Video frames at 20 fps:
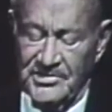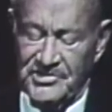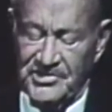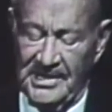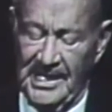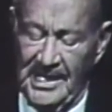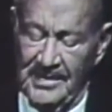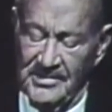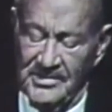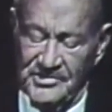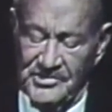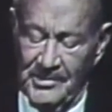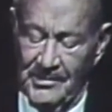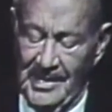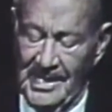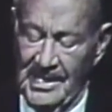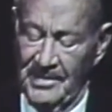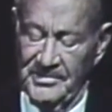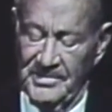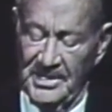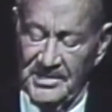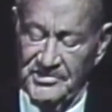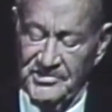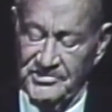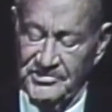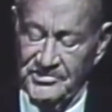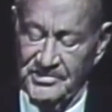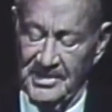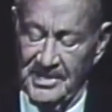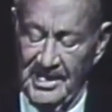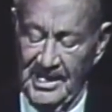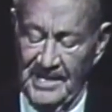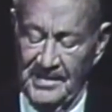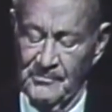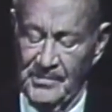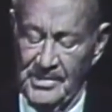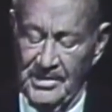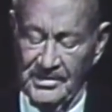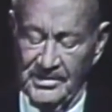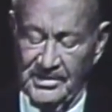gathers around us, and
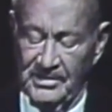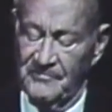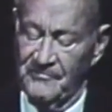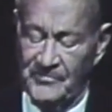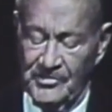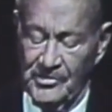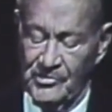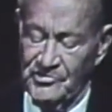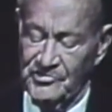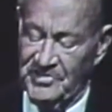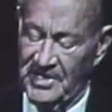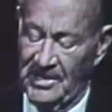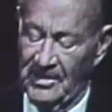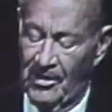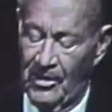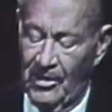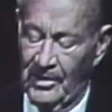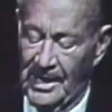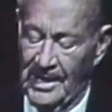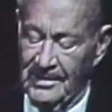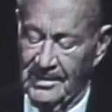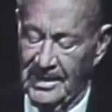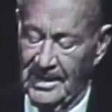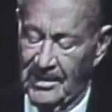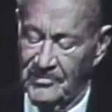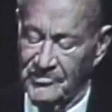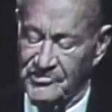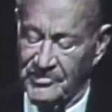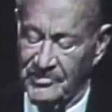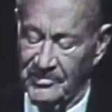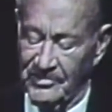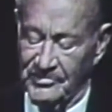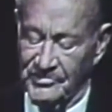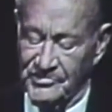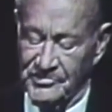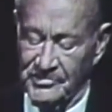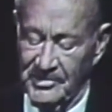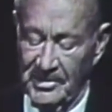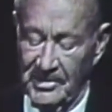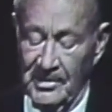we are confused in all our counsels.
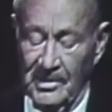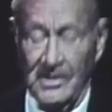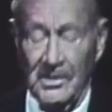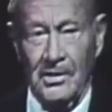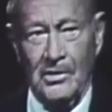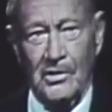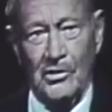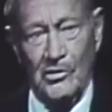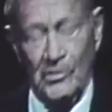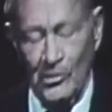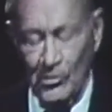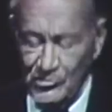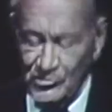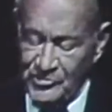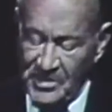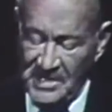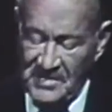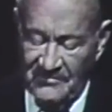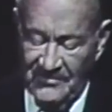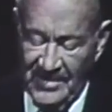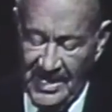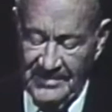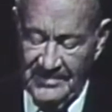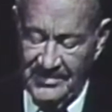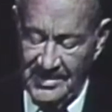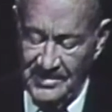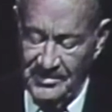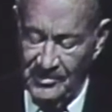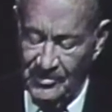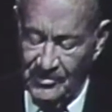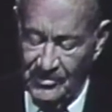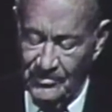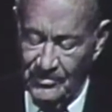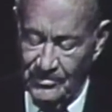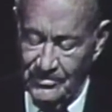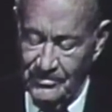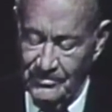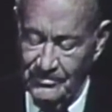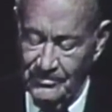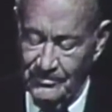Losing faith in
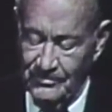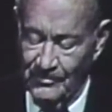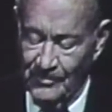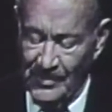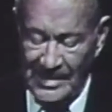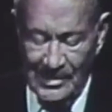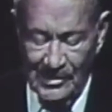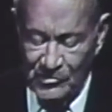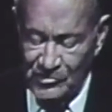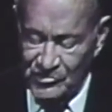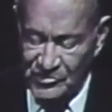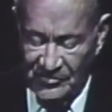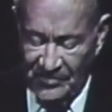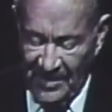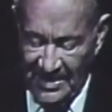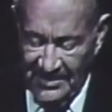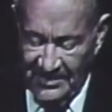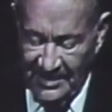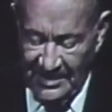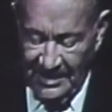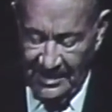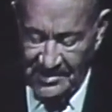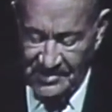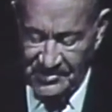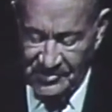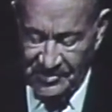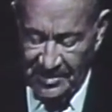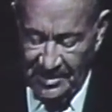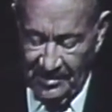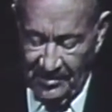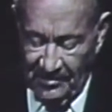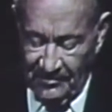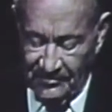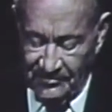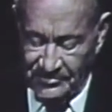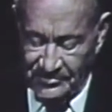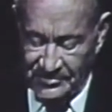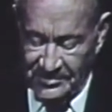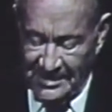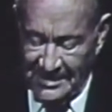you, we lose faith in
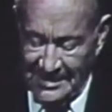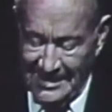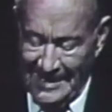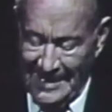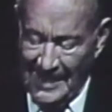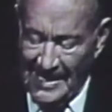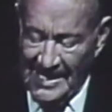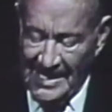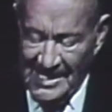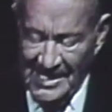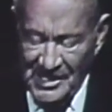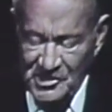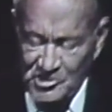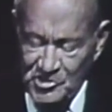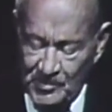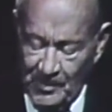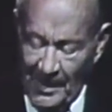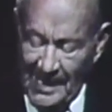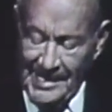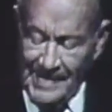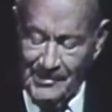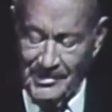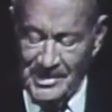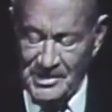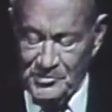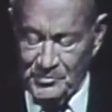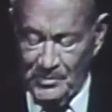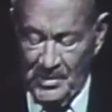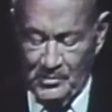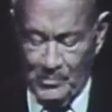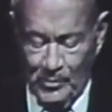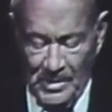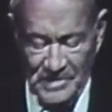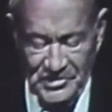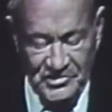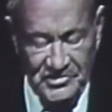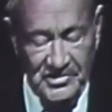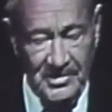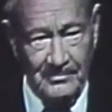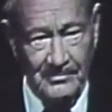ourselves. Inspire us with
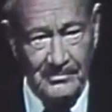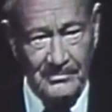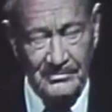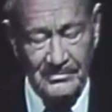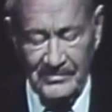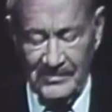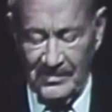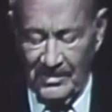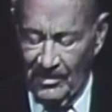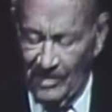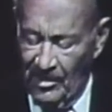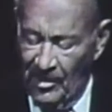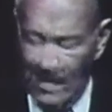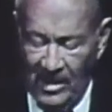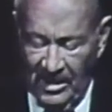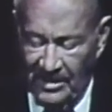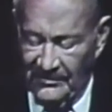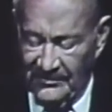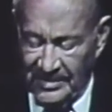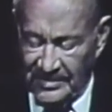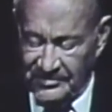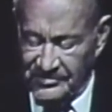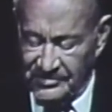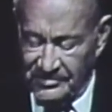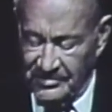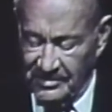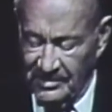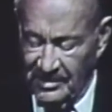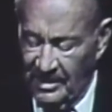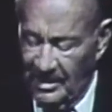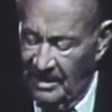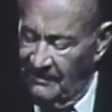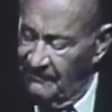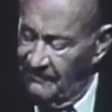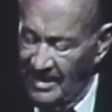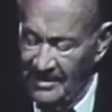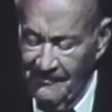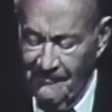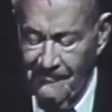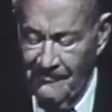wisdom, all of us, of
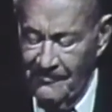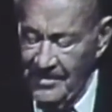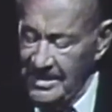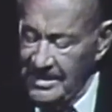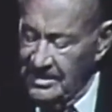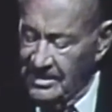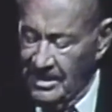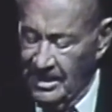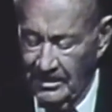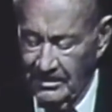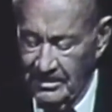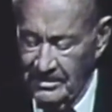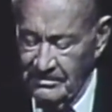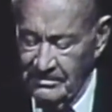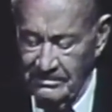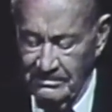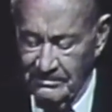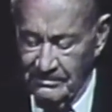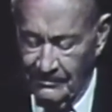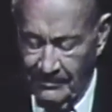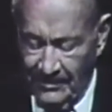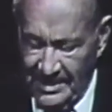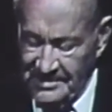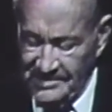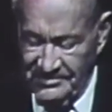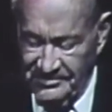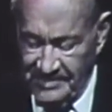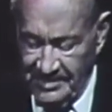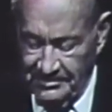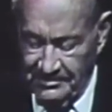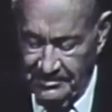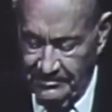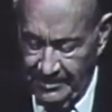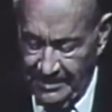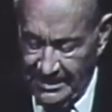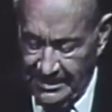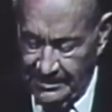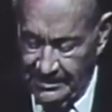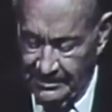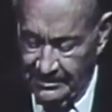every color, race, and creed,